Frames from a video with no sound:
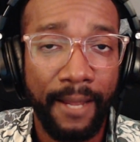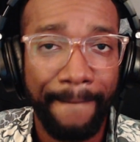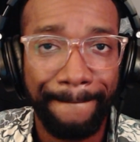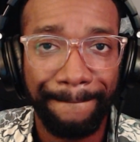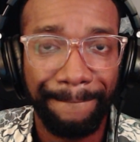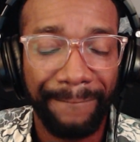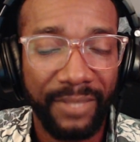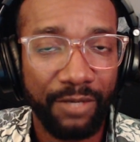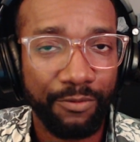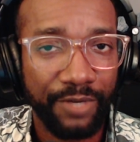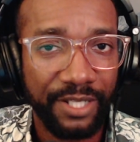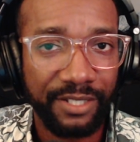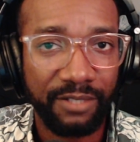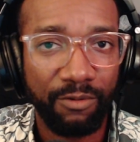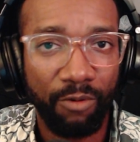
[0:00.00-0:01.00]
The
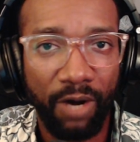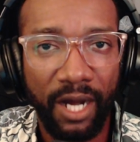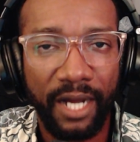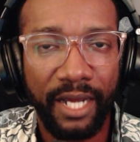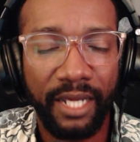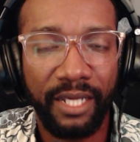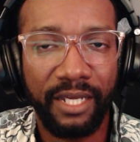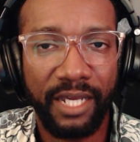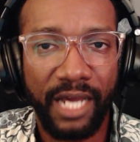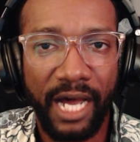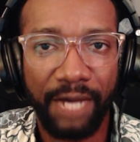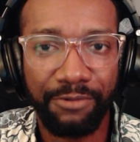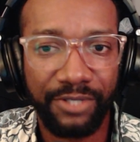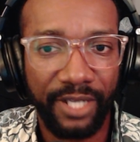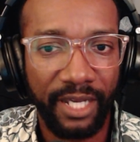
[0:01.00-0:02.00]
reason why I
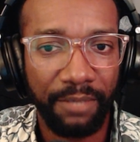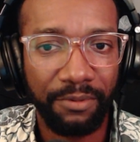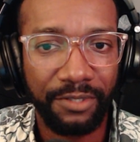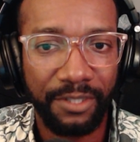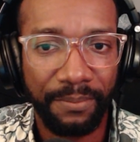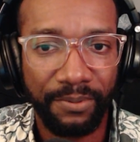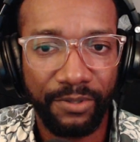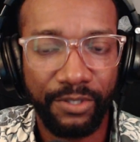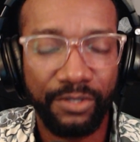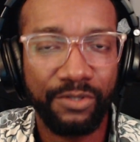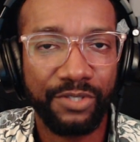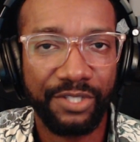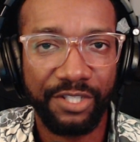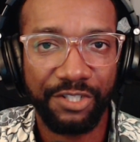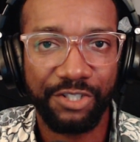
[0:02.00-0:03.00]
was able to produce
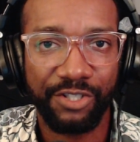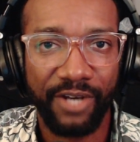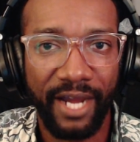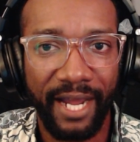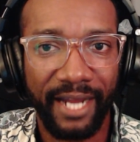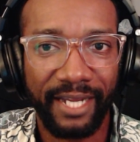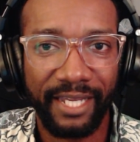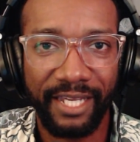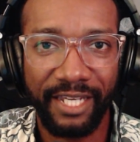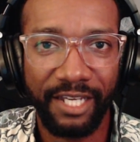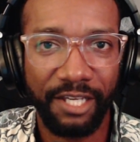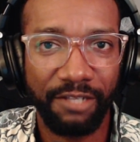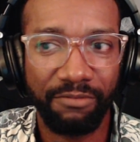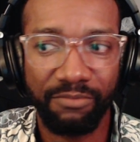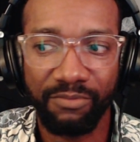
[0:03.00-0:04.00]
this track
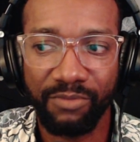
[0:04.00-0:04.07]
in